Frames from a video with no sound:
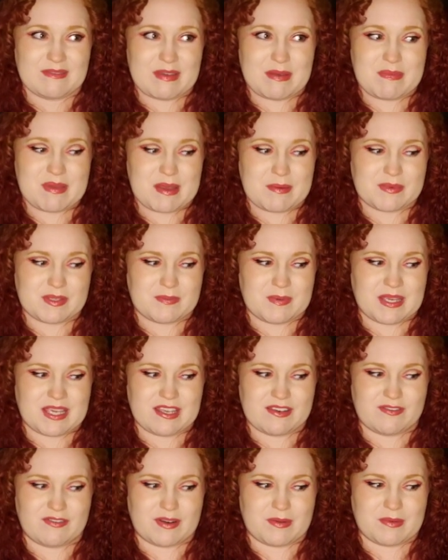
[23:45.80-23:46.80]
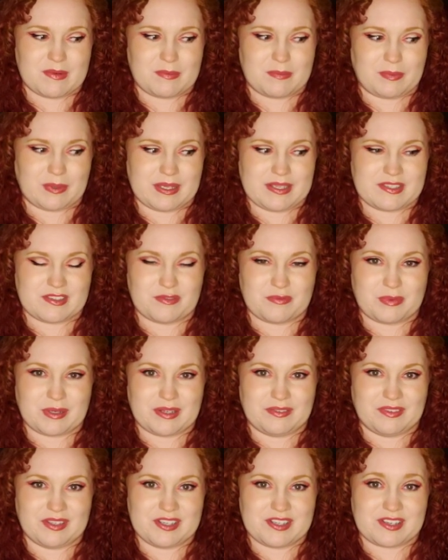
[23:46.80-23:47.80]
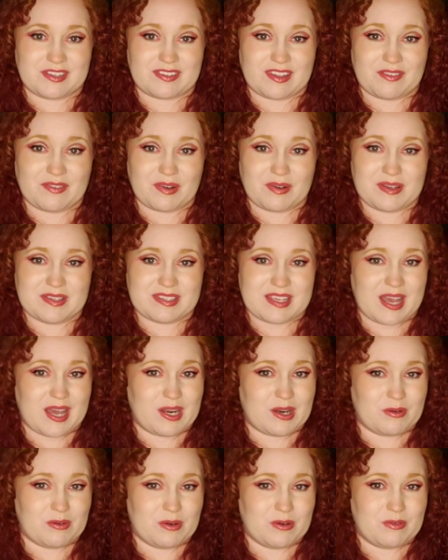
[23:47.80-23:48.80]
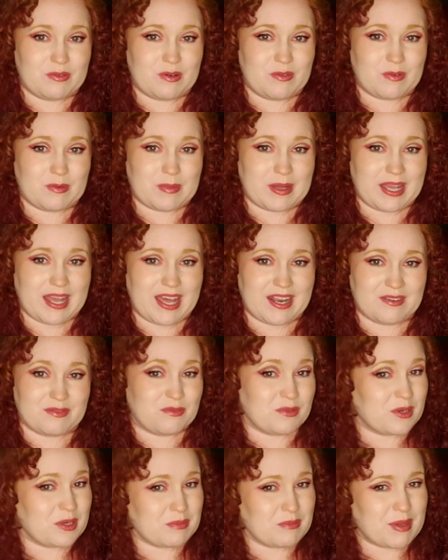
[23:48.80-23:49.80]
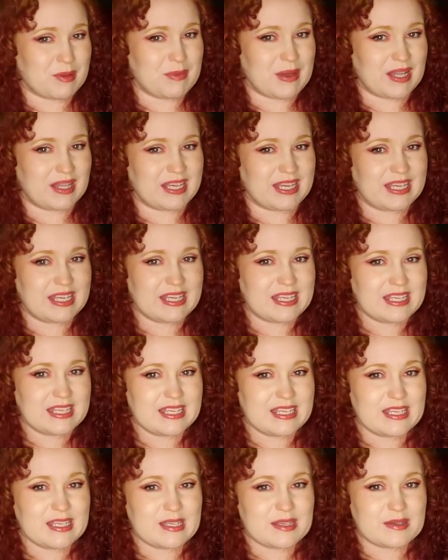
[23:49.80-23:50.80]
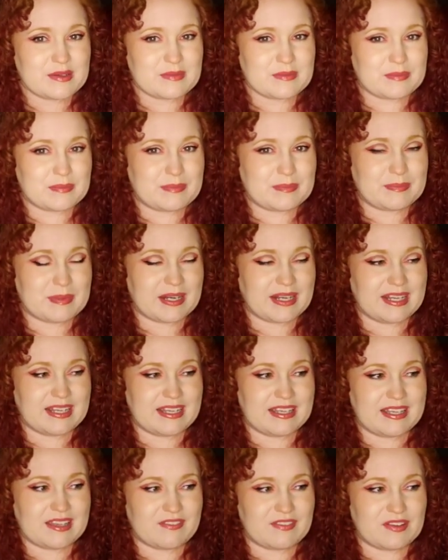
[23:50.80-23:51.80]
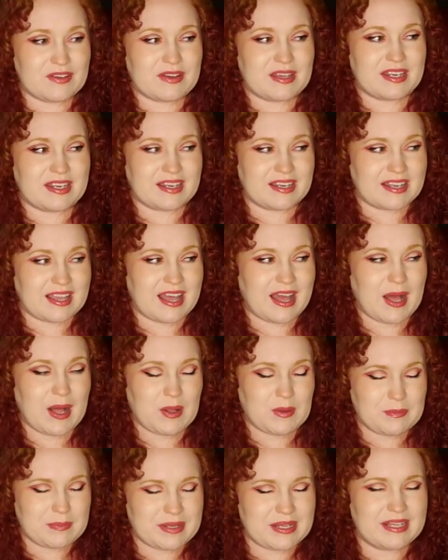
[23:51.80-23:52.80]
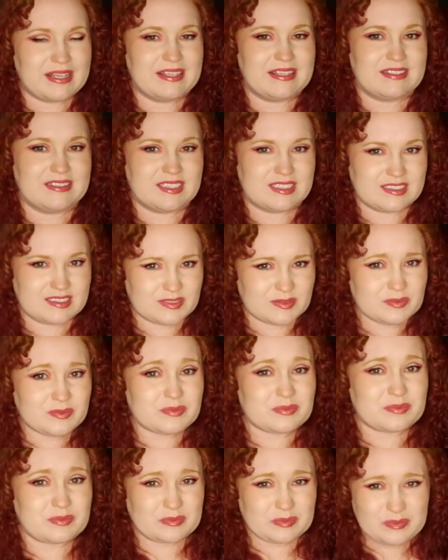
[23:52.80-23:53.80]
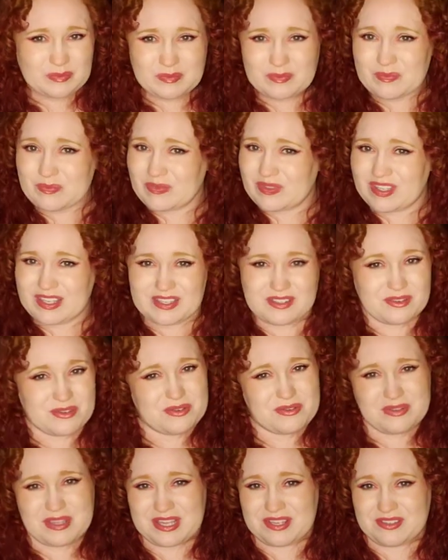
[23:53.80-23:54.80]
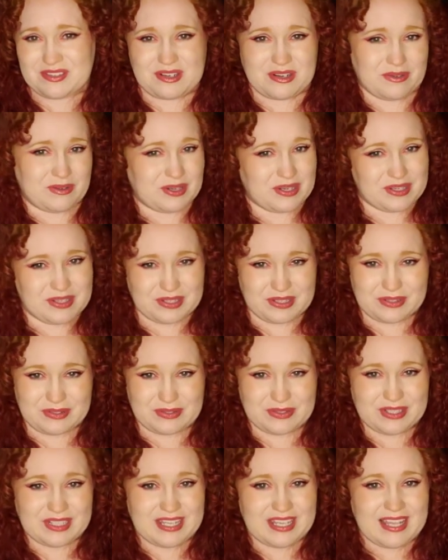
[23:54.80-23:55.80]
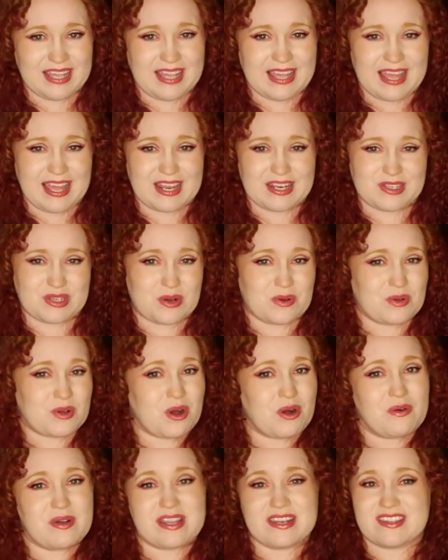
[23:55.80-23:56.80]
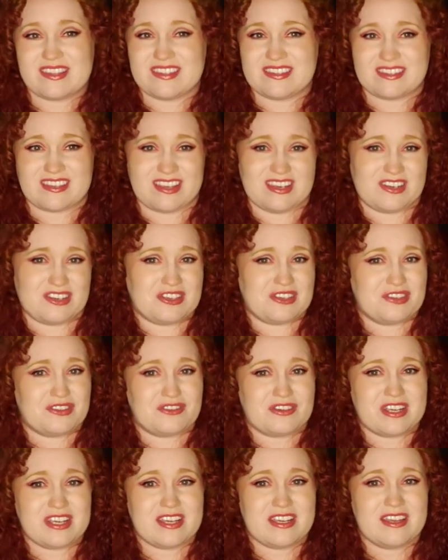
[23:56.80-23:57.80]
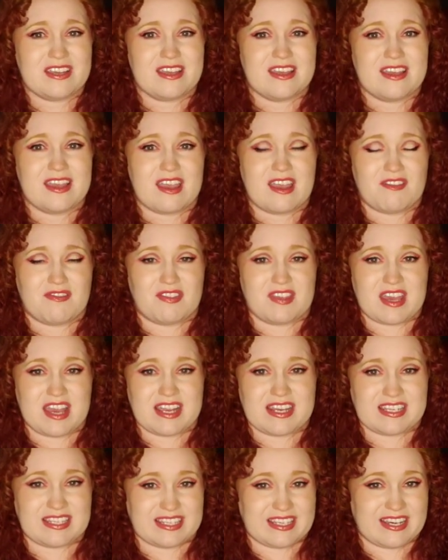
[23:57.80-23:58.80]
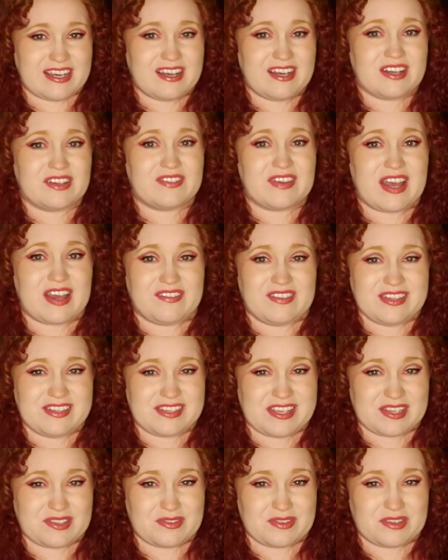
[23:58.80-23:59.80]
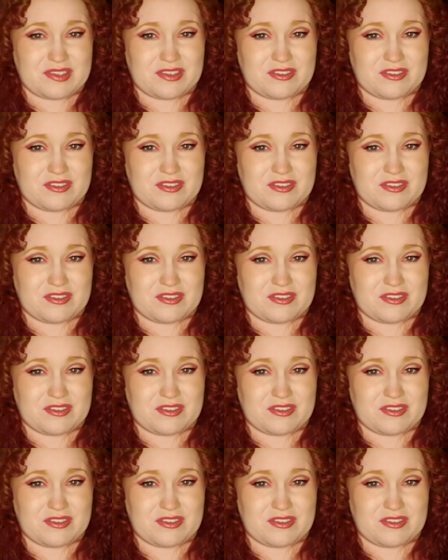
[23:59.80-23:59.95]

maybe I'm speaking from a place of privilege because I've always had a roof over my head and food in my belly. But if you can help it, don't do things you don't want to do. And don't go into this industry if the idea of having sex with